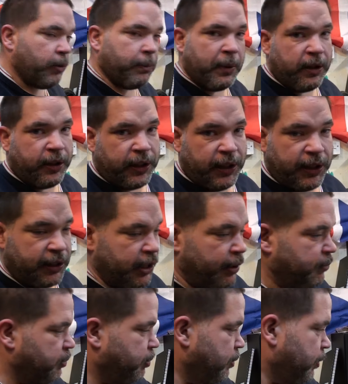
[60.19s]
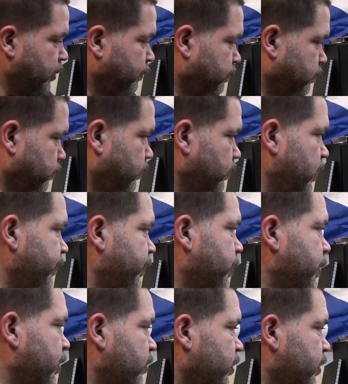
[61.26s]
not barricade lamps, but we'll have a
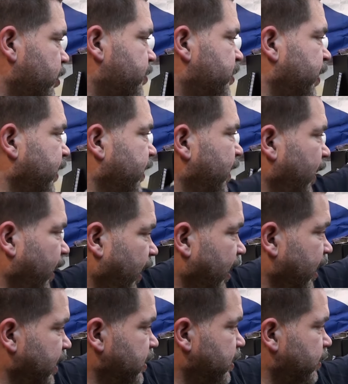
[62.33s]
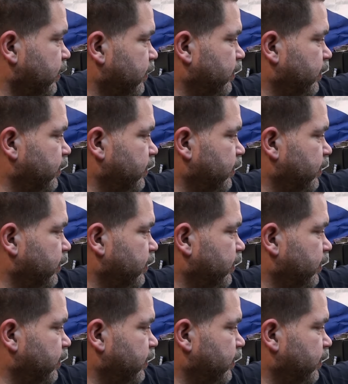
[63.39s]
quick look at those. And